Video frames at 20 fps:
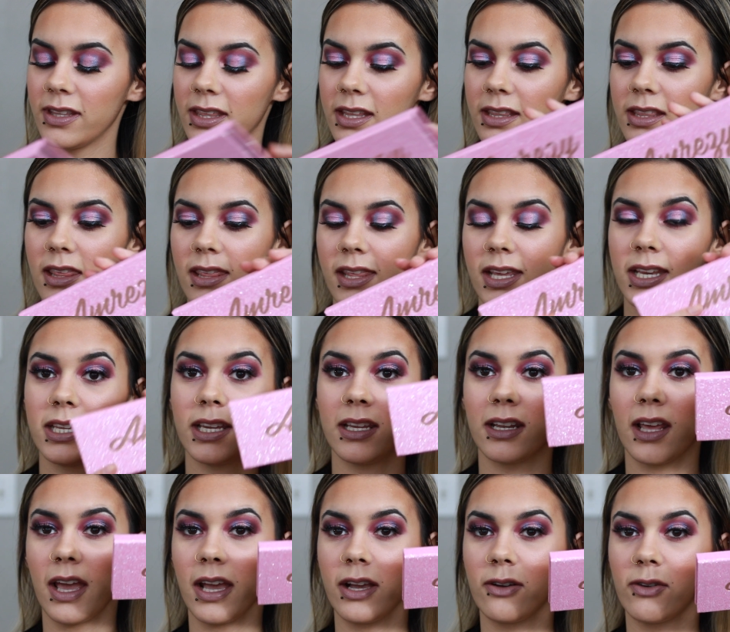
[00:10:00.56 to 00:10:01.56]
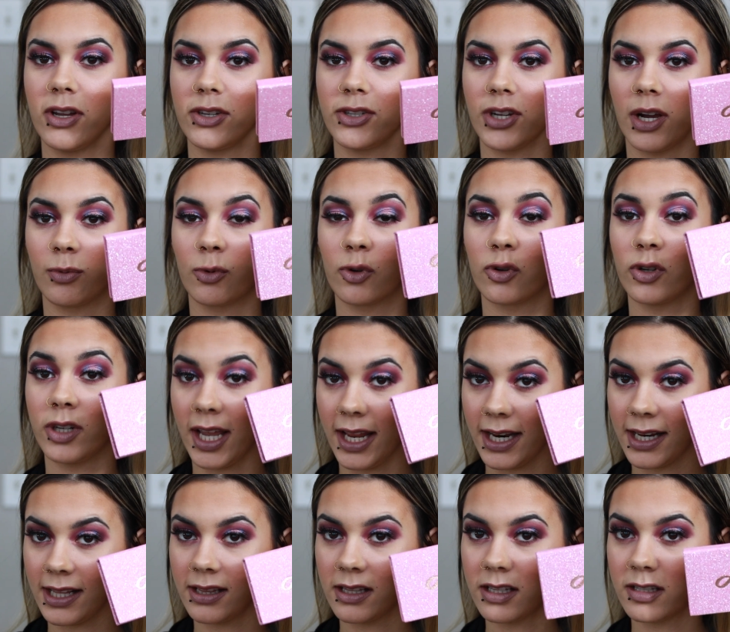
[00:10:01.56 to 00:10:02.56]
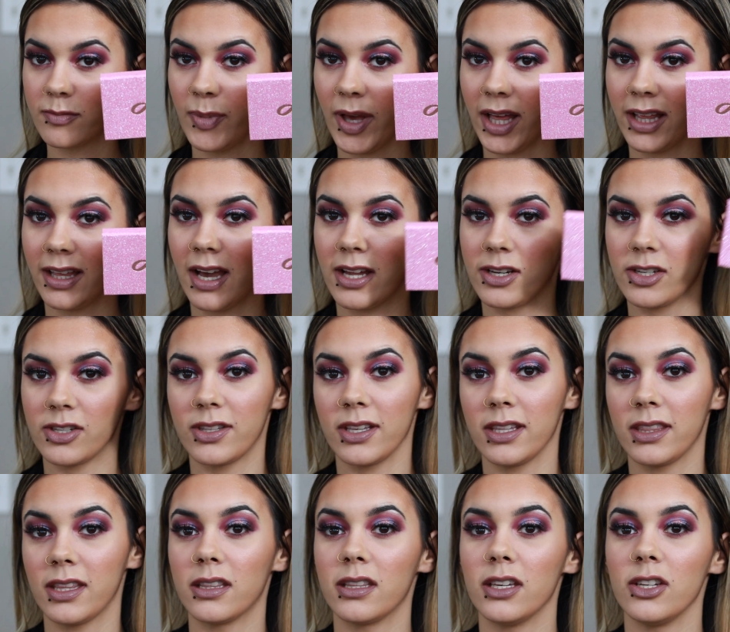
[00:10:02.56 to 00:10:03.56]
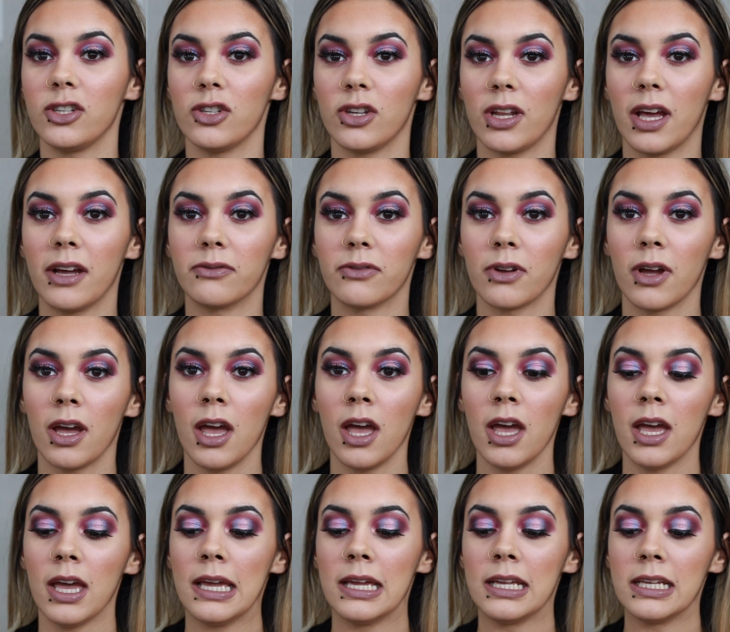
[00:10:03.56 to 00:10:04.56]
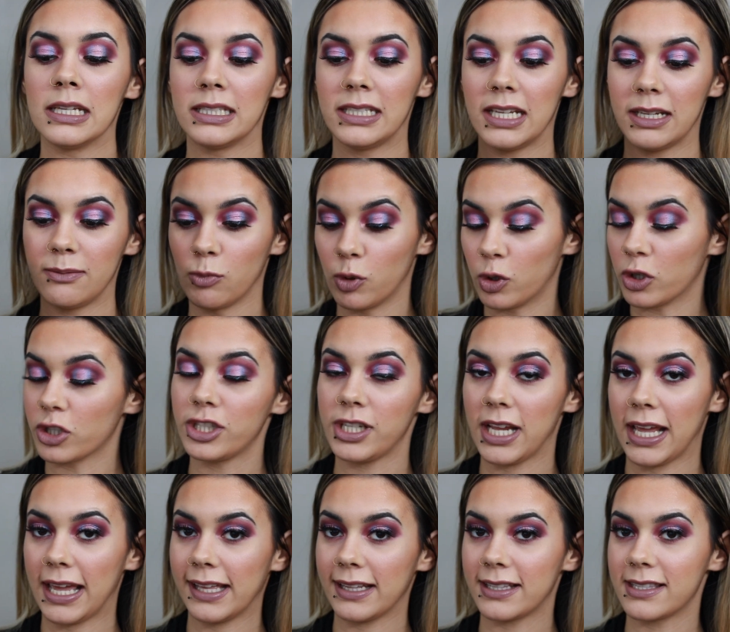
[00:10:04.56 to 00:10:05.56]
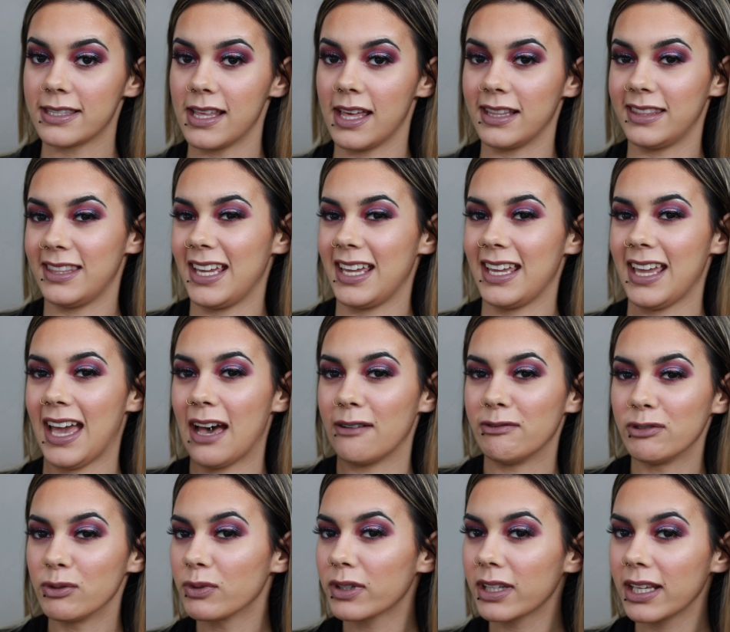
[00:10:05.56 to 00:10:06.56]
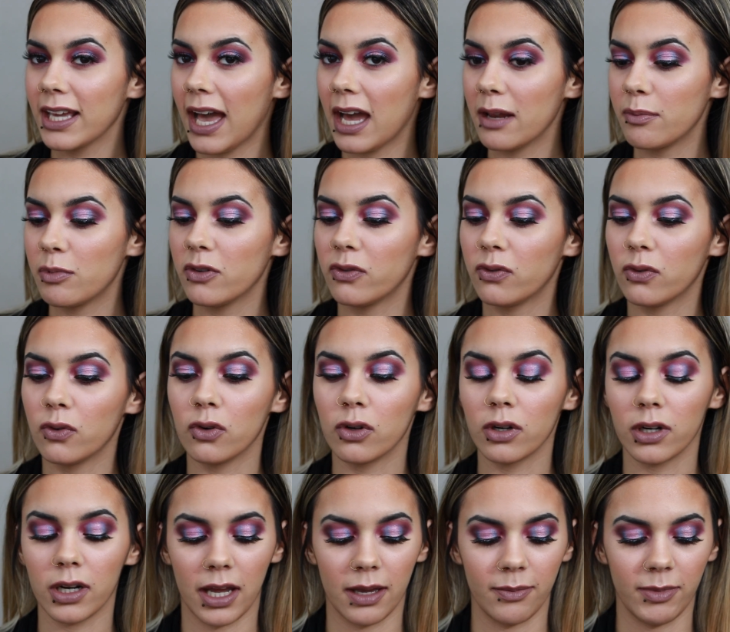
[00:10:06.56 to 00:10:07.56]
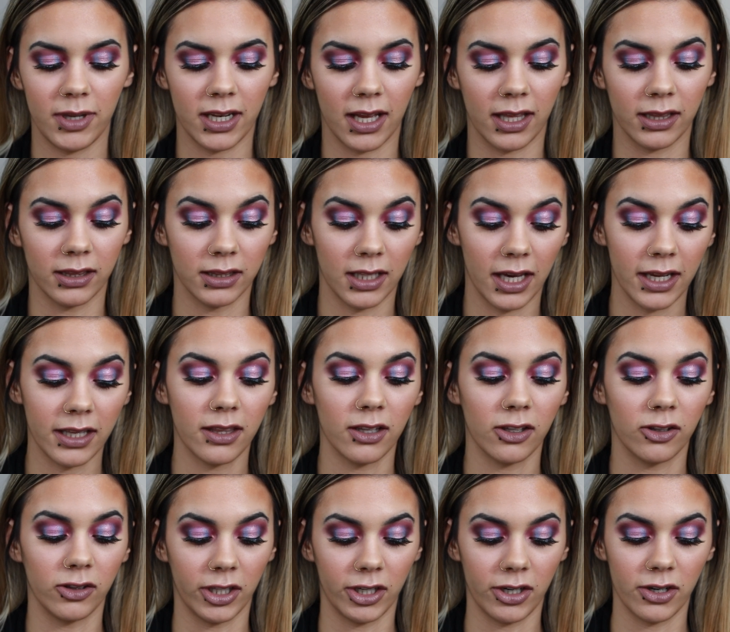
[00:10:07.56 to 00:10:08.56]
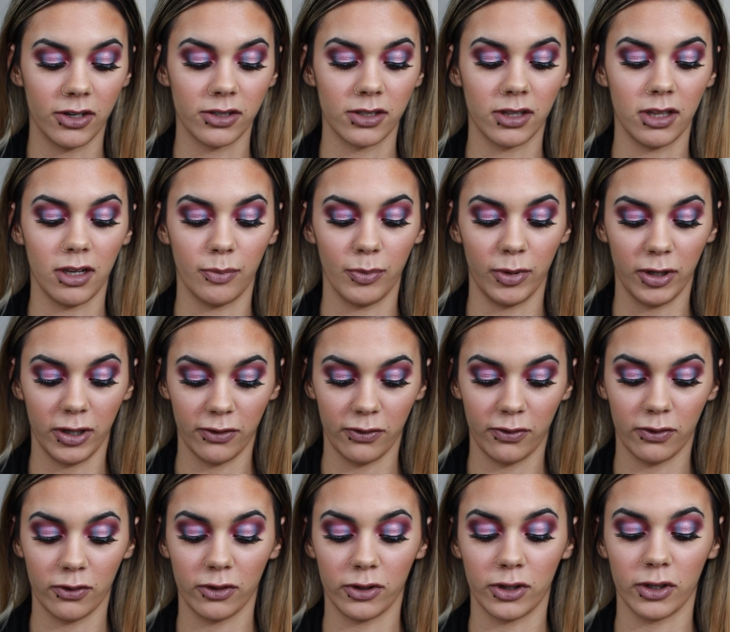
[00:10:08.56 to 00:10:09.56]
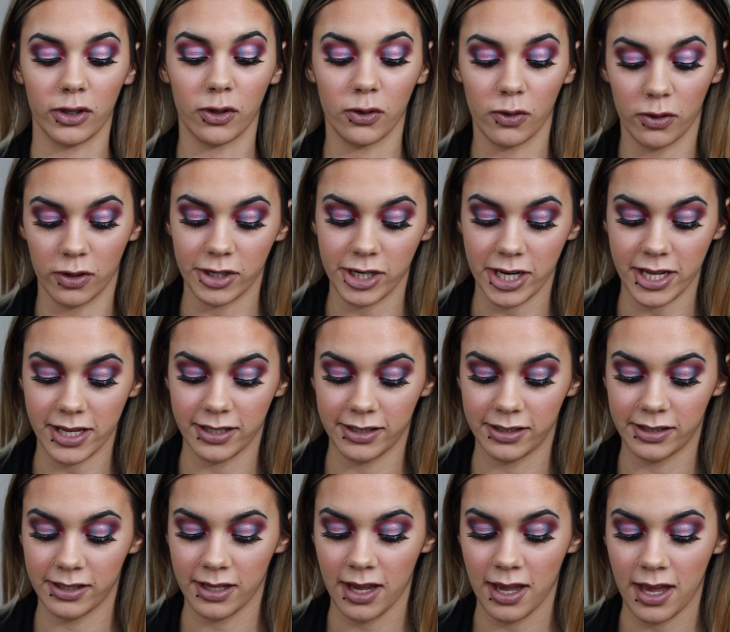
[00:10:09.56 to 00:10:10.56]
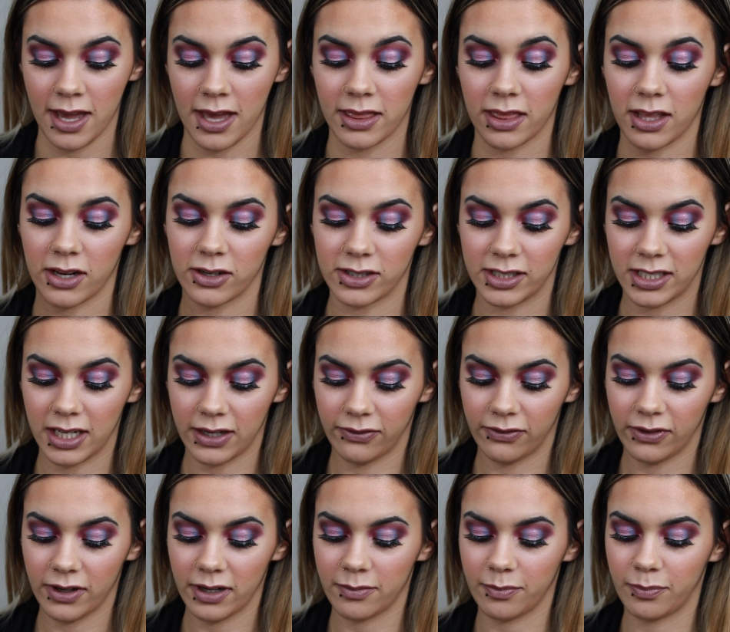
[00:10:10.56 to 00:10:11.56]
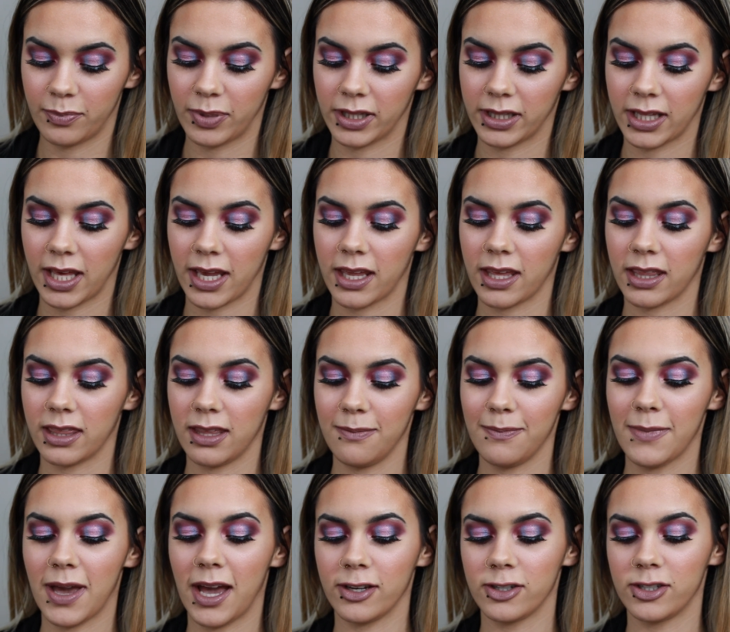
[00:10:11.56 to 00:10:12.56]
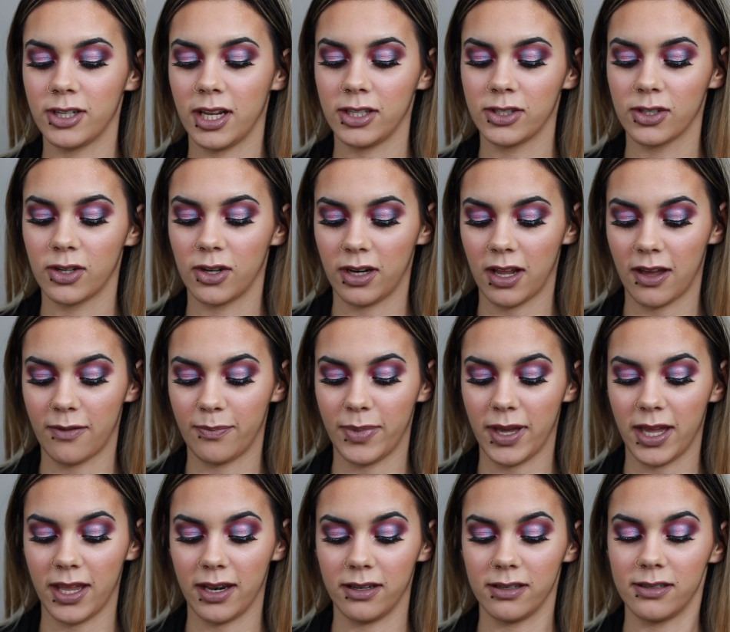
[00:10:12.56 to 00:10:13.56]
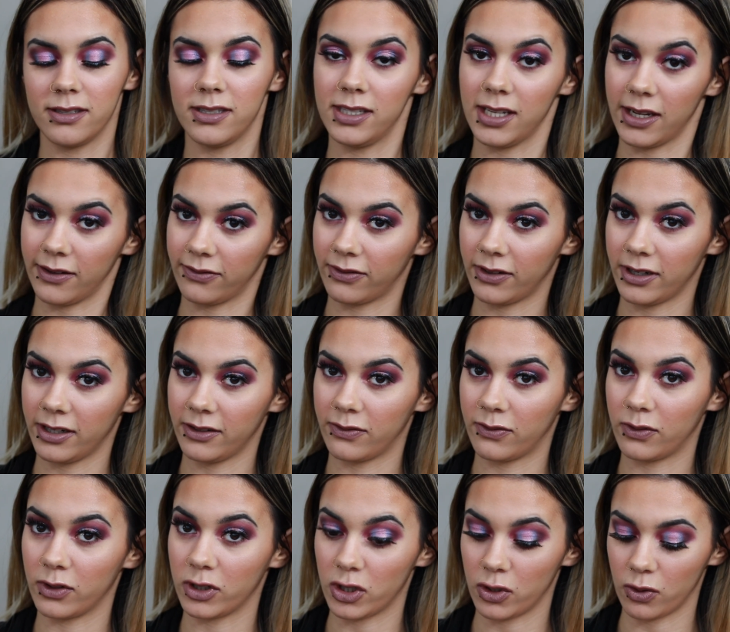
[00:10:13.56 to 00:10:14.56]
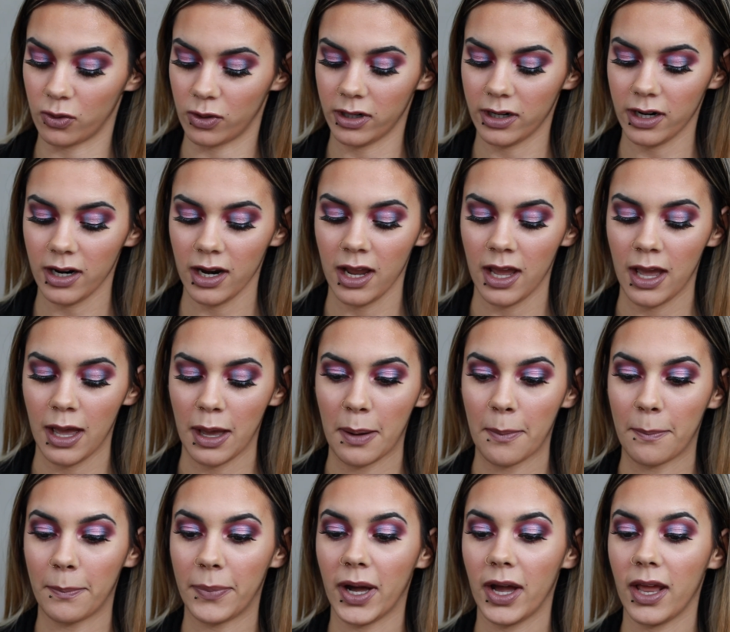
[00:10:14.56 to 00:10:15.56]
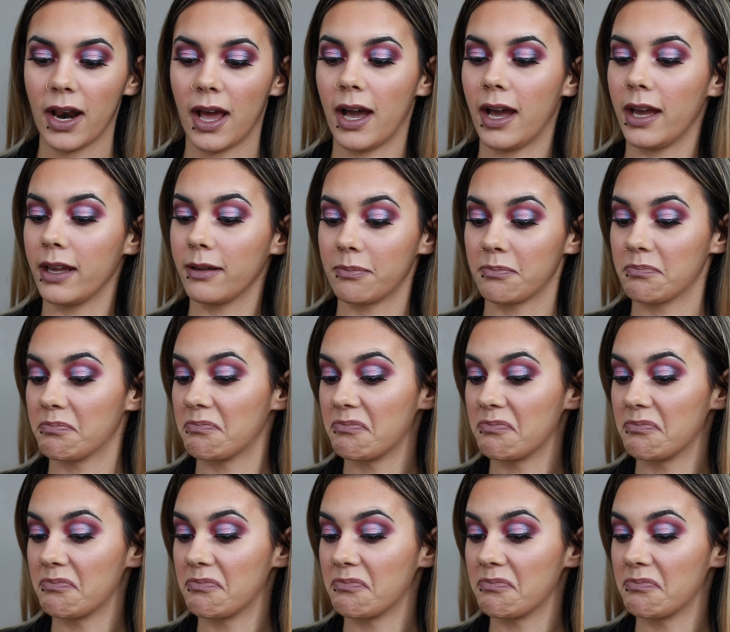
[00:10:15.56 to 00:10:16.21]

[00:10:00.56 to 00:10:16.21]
think that they did a great job creating this palette. I just think that they should have did more shades that they haven't really had before. I mean, I like the glitters. They're beautiful. They're gorgeous. They're different, but like the matte shades could have been different for sure. But I